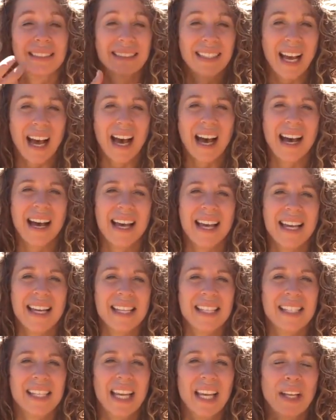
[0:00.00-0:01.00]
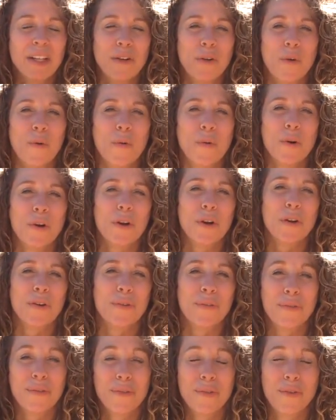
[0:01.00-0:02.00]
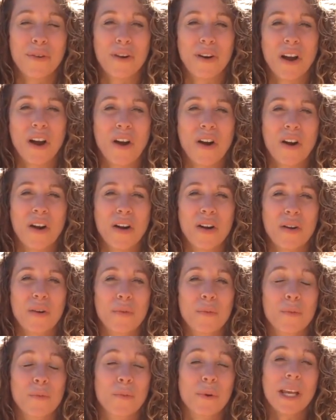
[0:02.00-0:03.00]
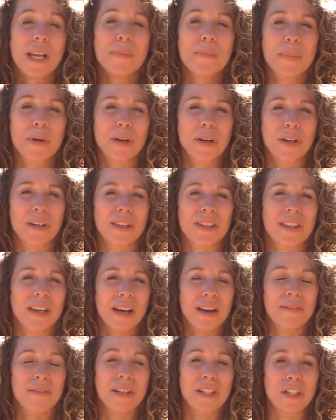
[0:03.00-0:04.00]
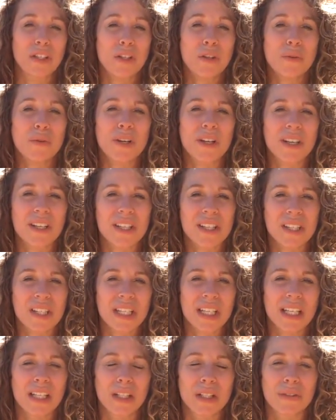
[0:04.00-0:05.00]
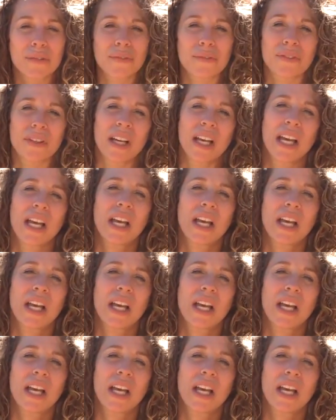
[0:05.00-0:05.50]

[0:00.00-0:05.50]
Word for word: dies in order for our rebirth of a newer self.